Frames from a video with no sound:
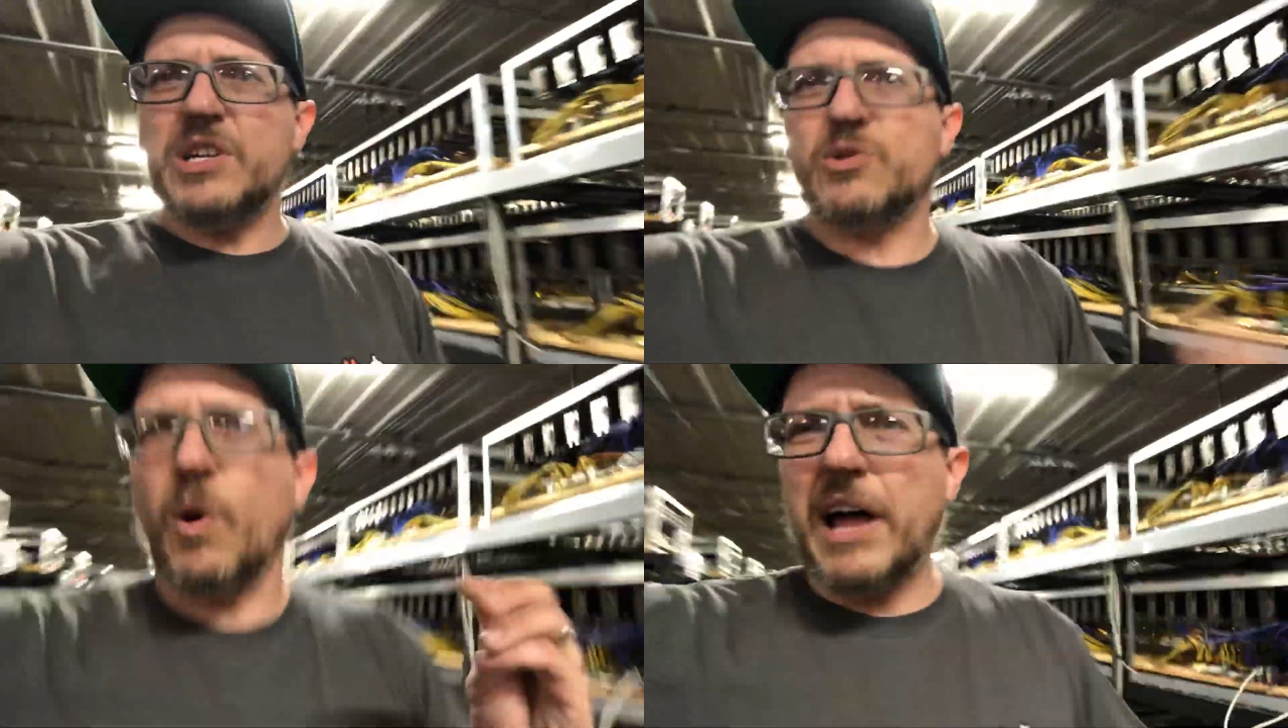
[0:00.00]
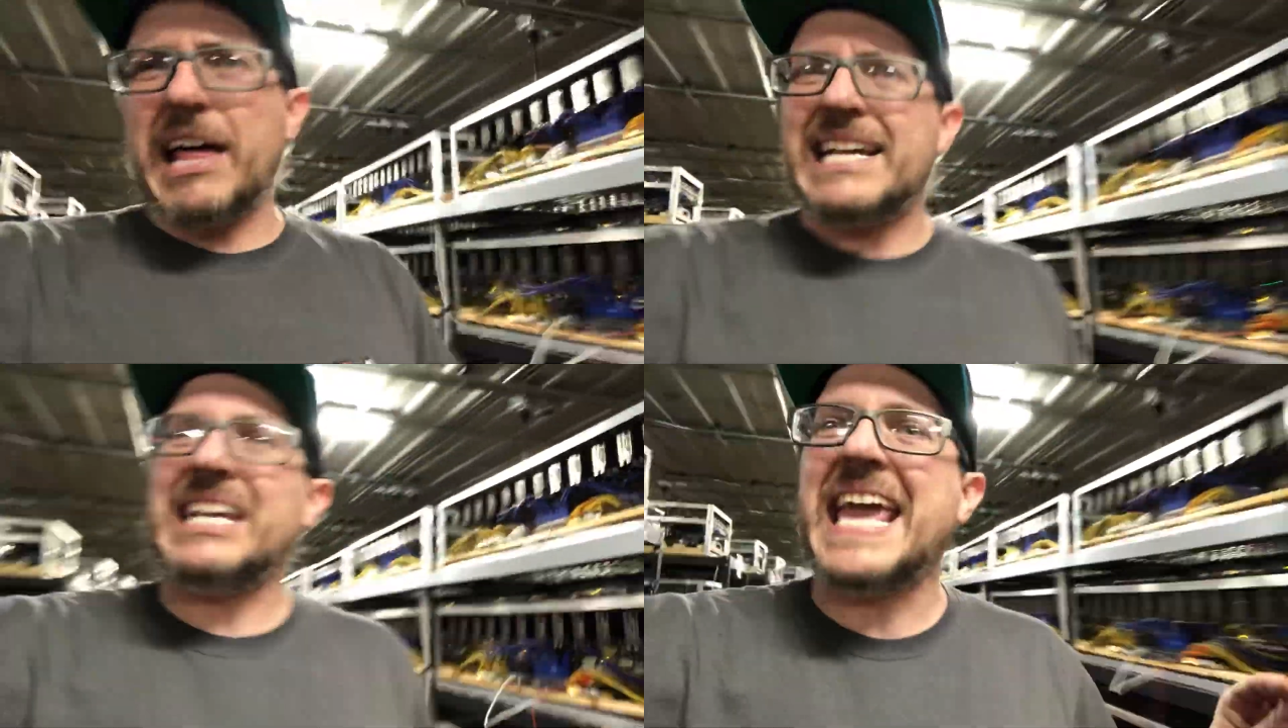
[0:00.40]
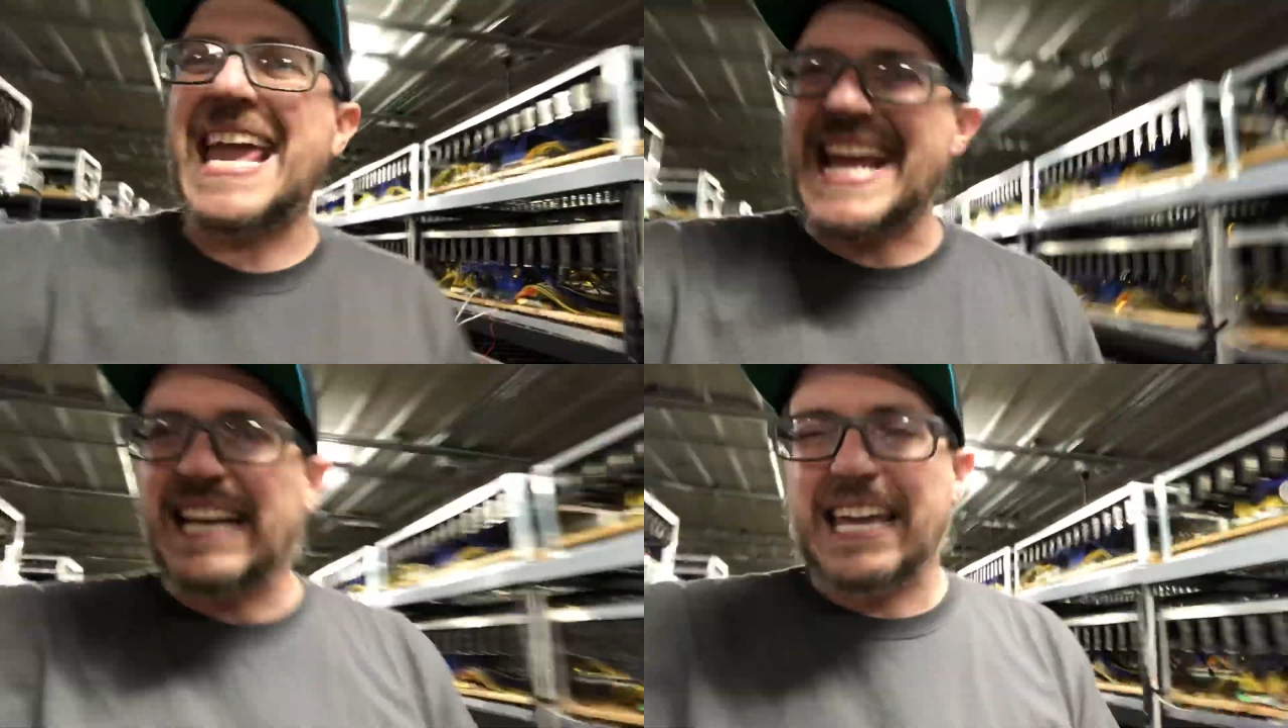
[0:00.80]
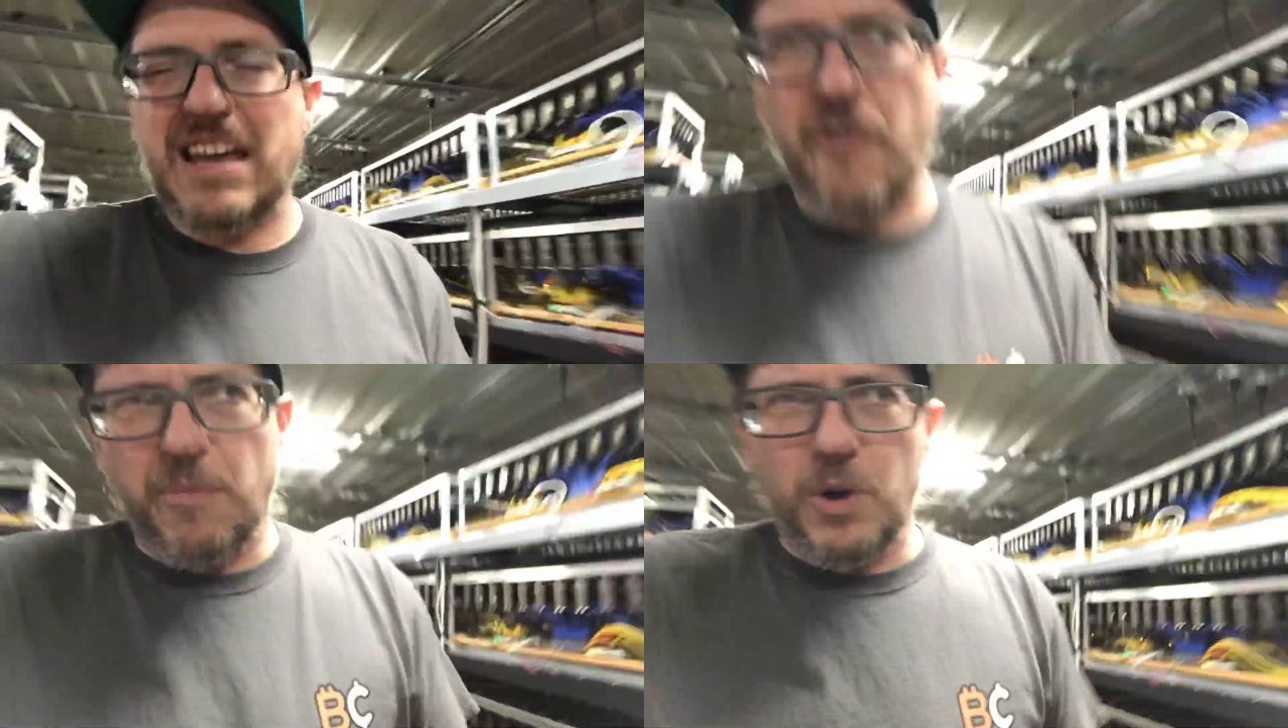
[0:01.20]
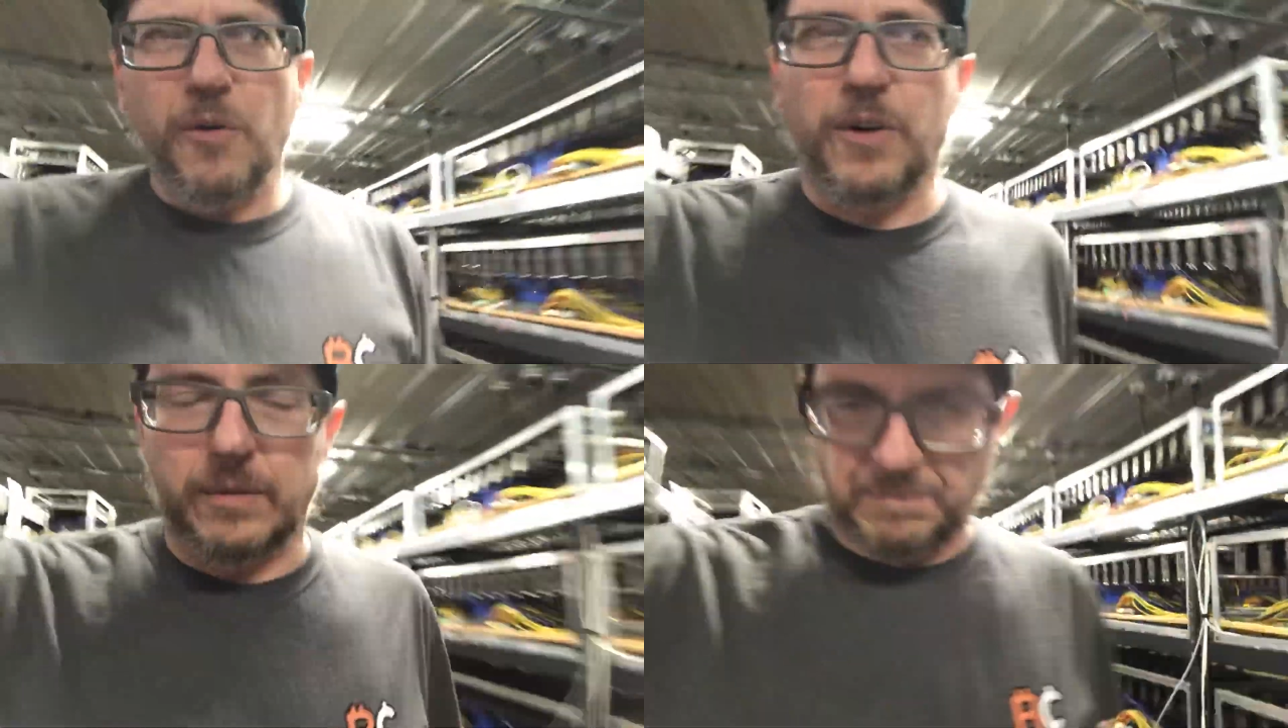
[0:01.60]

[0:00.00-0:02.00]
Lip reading: as well as heat removal.